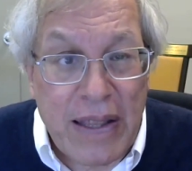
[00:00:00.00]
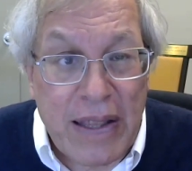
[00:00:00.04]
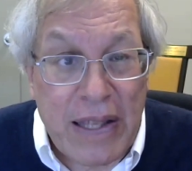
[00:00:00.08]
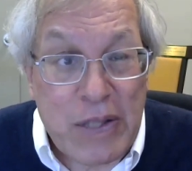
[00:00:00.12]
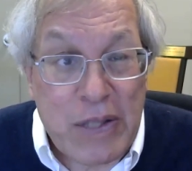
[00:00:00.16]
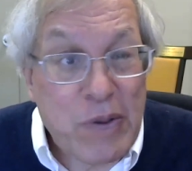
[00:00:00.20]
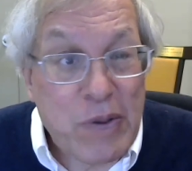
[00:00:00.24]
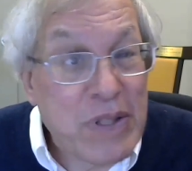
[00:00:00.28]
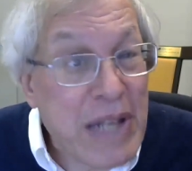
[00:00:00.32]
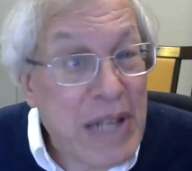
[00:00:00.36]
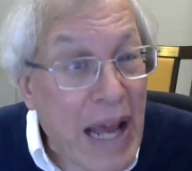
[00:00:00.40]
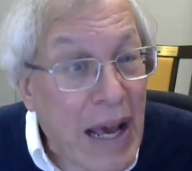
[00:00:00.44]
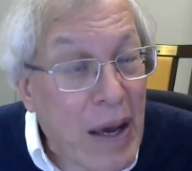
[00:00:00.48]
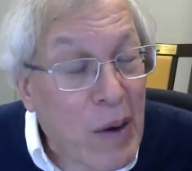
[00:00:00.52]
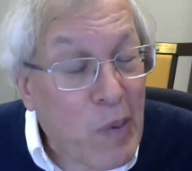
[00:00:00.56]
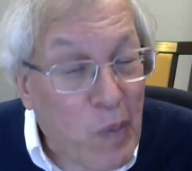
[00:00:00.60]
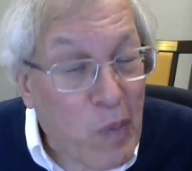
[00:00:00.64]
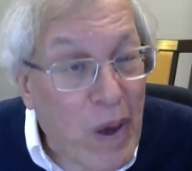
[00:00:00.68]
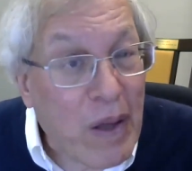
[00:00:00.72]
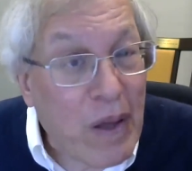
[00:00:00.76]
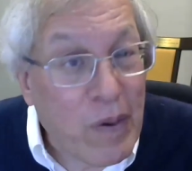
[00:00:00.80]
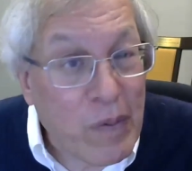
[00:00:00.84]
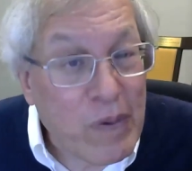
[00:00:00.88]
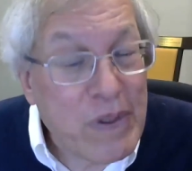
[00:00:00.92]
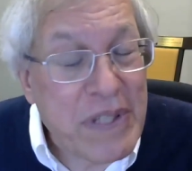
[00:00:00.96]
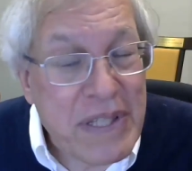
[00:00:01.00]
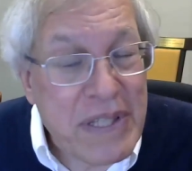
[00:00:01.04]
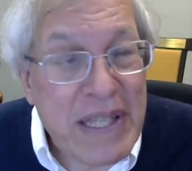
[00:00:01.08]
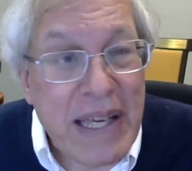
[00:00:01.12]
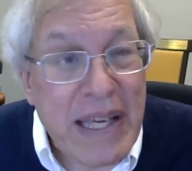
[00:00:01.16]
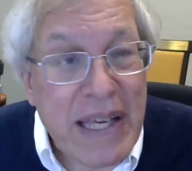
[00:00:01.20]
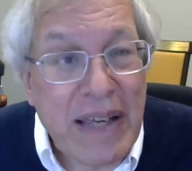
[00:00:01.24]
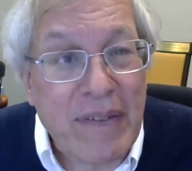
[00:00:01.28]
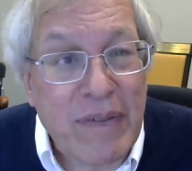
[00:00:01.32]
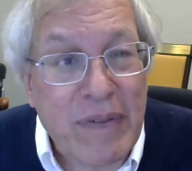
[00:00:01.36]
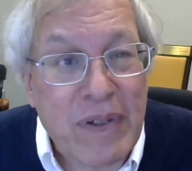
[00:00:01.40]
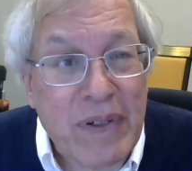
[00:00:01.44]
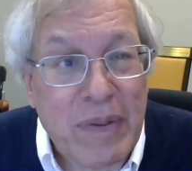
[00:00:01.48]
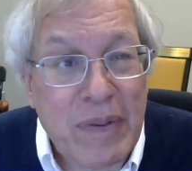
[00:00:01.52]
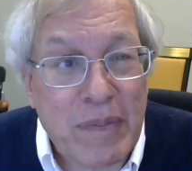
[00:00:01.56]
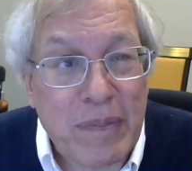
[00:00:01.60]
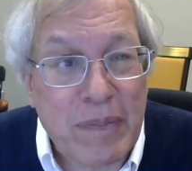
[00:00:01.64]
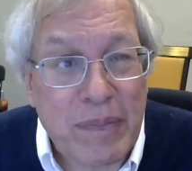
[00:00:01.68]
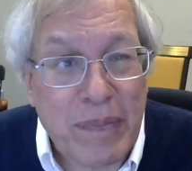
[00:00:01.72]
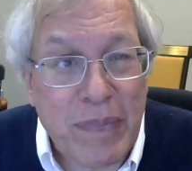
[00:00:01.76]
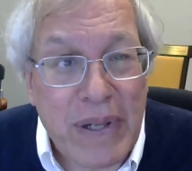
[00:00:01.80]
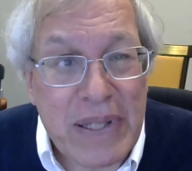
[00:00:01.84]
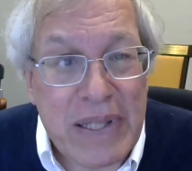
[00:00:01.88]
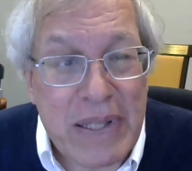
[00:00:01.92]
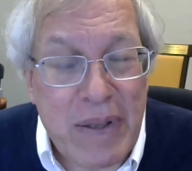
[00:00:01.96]
This was not well received
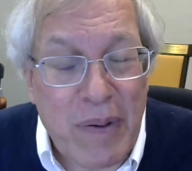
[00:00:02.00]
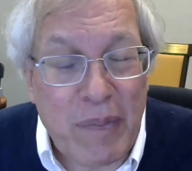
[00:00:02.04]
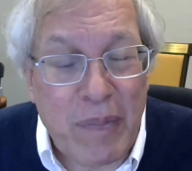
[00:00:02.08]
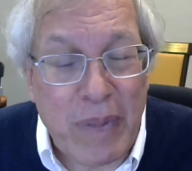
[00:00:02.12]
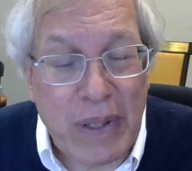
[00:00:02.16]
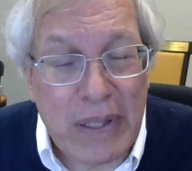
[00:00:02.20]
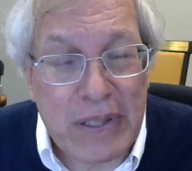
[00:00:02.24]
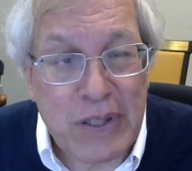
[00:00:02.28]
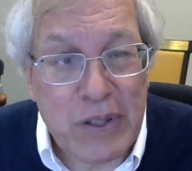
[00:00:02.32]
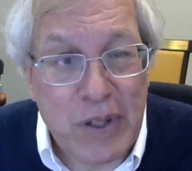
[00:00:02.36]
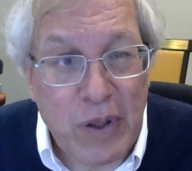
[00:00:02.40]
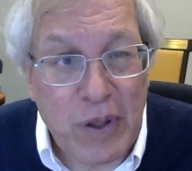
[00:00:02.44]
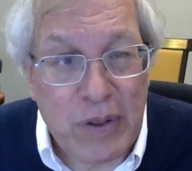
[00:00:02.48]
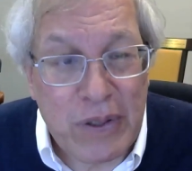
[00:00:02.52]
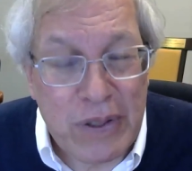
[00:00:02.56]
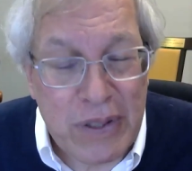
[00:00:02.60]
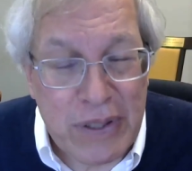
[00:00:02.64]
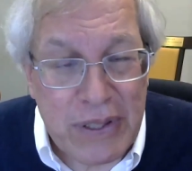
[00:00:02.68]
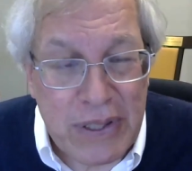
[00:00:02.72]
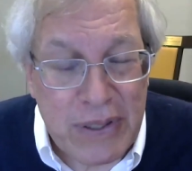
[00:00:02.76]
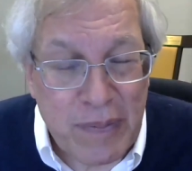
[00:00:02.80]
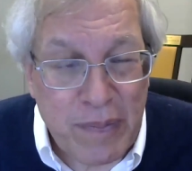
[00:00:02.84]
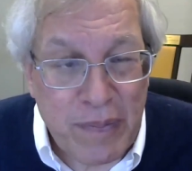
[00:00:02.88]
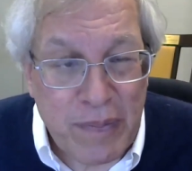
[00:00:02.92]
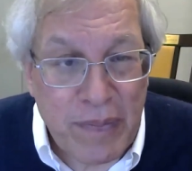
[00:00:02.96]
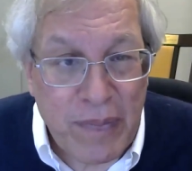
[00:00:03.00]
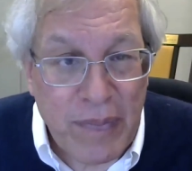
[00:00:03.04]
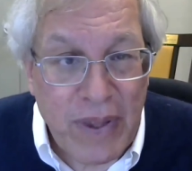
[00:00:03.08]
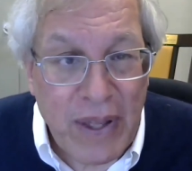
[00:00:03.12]
by some of my students.